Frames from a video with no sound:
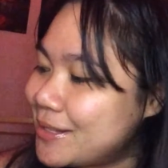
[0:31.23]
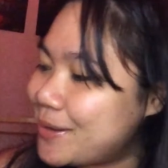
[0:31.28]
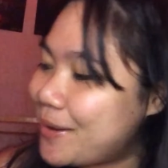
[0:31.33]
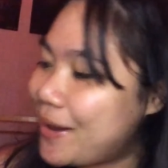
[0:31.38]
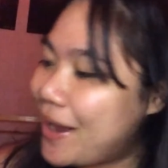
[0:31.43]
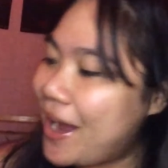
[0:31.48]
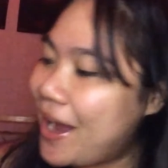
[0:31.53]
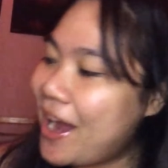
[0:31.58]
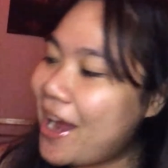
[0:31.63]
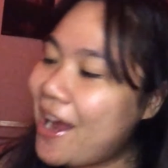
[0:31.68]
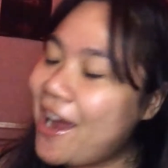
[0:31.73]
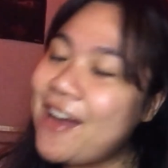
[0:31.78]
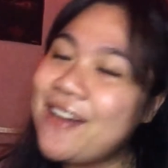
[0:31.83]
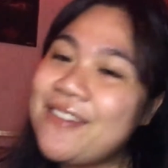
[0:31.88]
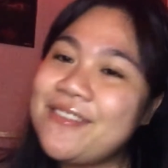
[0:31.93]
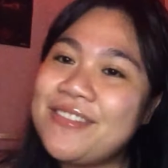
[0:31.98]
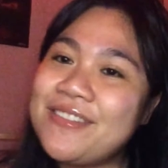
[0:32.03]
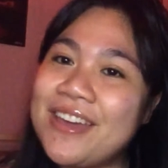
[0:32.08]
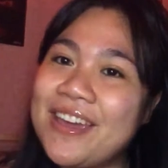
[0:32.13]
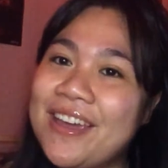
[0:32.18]
I have
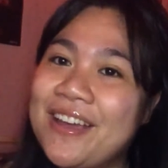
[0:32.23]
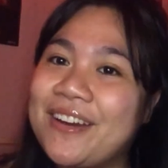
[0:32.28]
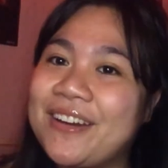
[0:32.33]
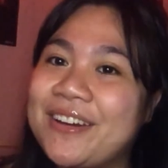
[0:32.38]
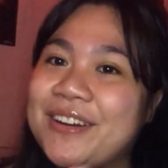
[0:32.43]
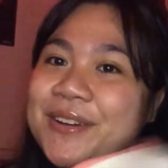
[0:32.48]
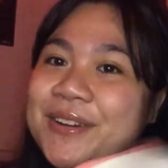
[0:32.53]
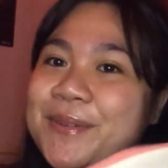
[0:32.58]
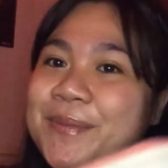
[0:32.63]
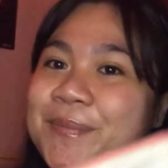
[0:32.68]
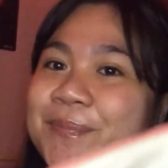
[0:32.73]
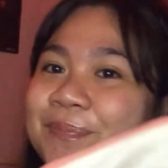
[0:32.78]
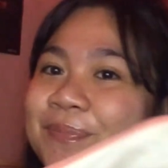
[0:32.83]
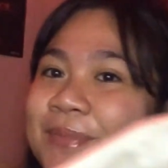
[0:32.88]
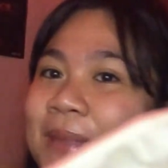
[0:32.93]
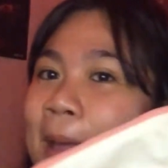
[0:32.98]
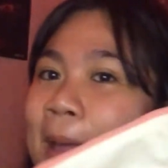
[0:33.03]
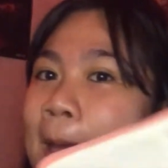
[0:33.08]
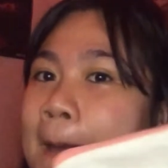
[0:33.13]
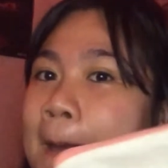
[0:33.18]
here
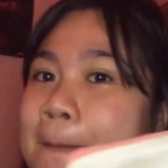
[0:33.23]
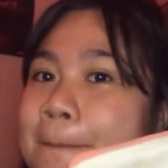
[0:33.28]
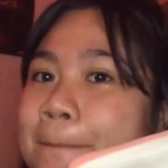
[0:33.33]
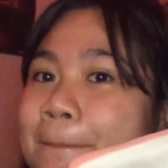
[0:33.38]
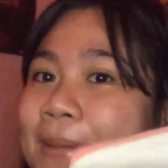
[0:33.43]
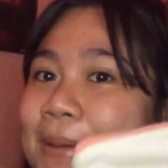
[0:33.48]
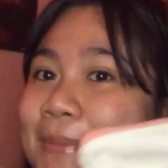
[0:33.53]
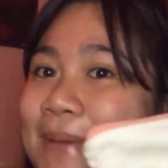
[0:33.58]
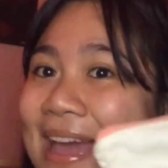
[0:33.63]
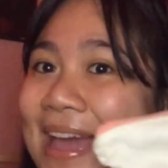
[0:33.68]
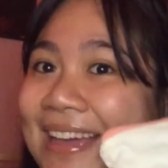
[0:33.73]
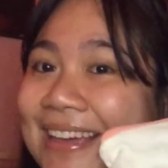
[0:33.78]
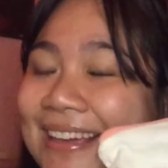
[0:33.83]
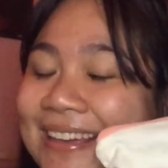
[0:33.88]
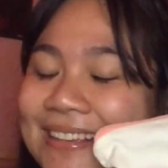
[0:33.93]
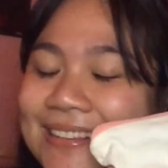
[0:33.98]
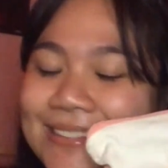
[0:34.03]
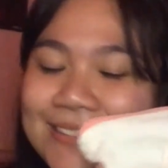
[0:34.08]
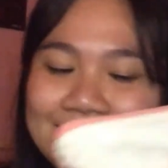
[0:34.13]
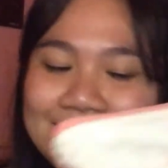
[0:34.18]
my
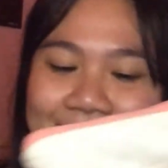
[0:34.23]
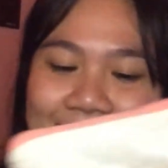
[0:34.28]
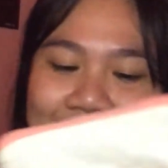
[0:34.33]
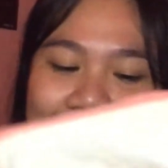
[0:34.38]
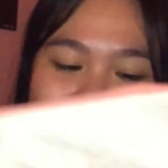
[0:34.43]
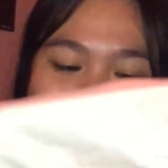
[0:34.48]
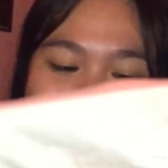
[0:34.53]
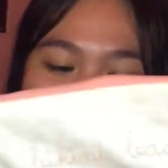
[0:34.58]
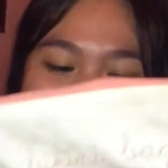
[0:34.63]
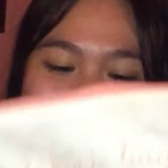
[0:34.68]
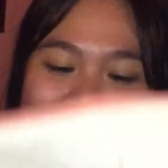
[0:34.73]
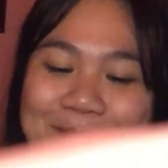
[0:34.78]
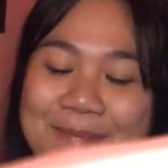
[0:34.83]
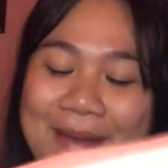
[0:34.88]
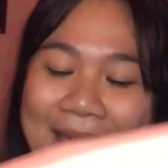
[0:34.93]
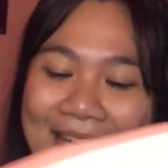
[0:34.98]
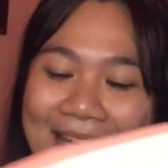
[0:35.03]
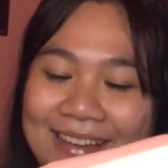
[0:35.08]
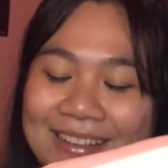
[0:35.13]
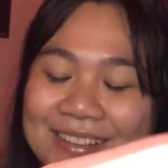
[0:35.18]

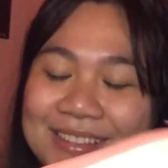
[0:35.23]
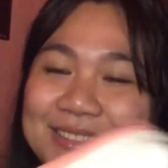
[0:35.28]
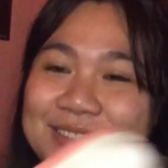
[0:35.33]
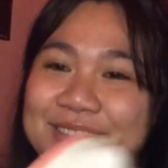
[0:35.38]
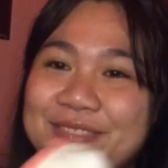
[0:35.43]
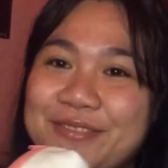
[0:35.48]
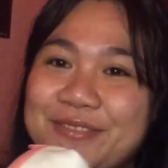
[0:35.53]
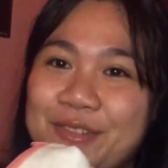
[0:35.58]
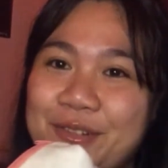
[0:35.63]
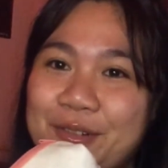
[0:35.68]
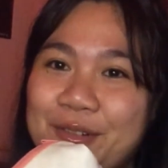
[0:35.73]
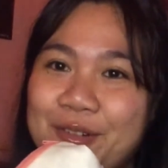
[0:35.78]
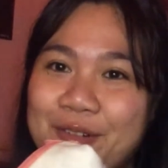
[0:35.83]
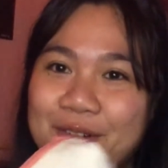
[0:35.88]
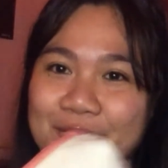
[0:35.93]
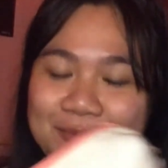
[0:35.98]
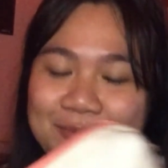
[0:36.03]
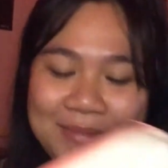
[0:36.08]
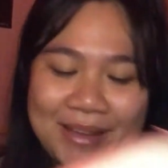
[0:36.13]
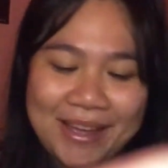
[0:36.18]
bags
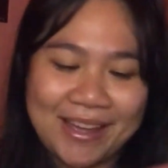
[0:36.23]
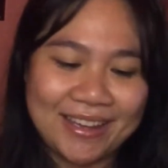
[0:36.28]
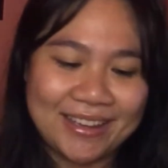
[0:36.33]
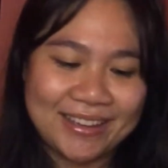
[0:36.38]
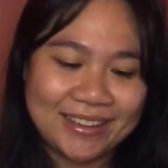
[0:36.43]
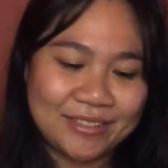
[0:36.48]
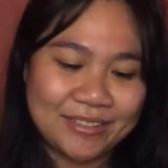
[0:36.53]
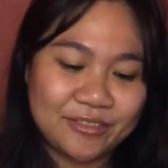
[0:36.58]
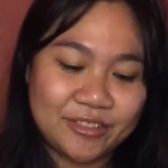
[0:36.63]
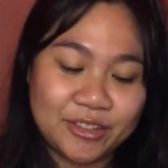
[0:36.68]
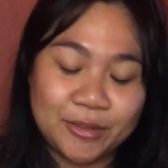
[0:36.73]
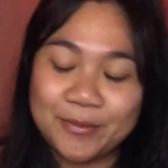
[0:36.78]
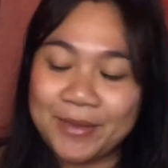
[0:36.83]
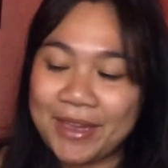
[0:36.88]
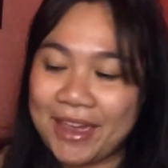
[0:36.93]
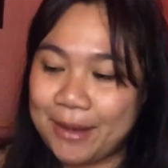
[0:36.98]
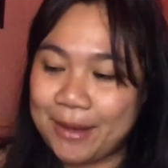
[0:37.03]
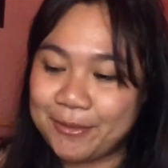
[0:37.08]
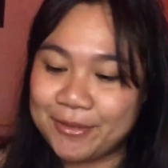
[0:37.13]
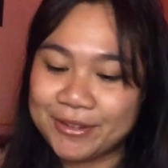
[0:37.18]
for my film
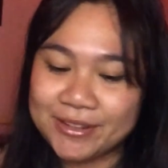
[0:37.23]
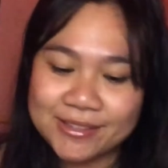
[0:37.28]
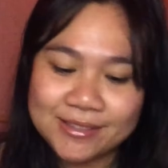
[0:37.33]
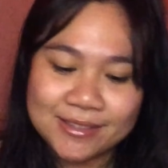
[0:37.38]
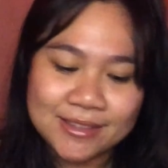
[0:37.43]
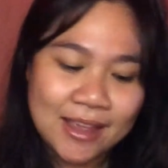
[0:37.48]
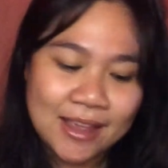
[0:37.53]
cameras.